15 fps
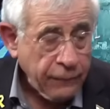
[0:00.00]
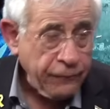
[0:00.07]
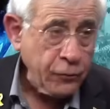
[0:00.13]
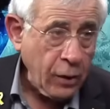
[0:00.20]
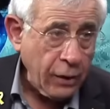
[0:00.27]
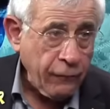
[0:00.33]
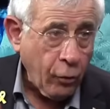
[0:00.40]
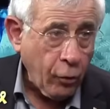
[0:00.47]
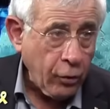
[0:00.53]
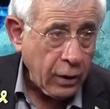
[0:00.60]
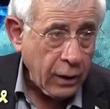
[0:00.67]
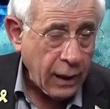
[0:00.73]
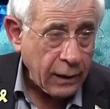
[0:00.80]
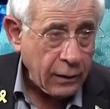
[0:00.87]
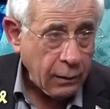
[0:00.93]
If you have
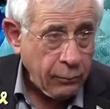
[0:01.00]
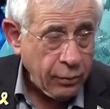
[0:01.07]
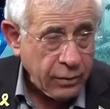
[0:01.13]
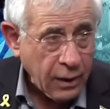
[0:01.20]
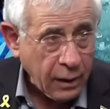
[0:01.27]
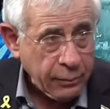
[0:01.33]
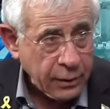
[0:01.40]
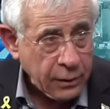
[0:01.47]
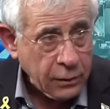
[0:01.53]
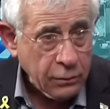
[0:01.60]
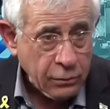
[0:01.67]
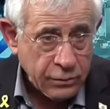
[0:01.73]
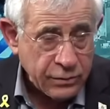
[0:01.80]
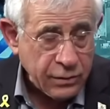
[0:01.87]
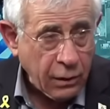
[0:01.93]
oil like Abu Dhabi,
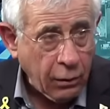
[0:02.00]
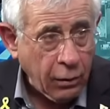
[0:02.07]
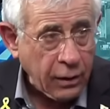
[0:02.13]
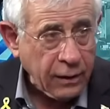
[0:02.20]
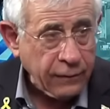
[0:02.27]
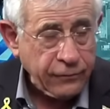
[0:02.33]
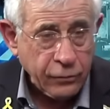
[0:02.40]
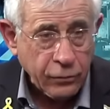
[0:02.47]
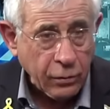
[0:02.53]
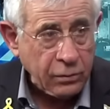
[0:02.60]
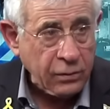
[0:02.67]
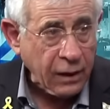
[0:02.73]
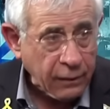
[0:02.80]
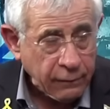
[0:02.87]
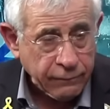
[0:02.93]
use the oil. If you
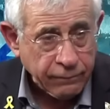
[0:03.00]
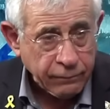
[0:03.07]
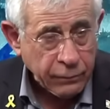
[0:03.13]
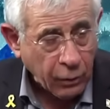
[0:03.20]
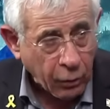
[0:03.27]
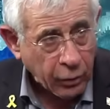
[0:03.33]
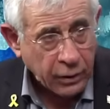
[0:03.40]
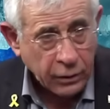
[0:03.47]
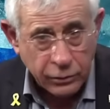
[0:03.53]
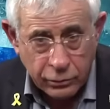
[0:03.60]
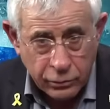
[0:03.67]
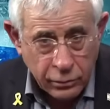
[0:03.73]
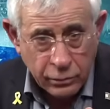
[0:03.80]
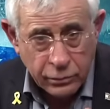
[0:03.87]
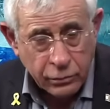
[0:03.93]
don't have oil,
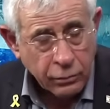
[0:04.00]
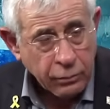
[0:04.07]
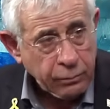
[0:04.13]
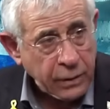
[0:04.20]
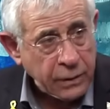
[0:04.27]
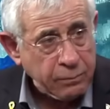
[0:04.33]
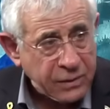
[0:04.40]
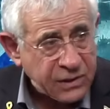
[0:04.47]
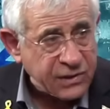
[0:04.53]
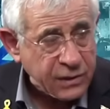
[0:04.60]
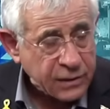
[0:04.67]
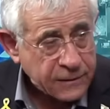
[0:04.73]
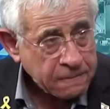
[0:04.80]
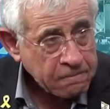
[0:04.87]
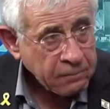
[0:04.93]
you make
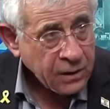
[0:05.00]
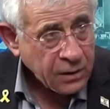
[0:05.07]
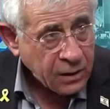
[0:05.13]
business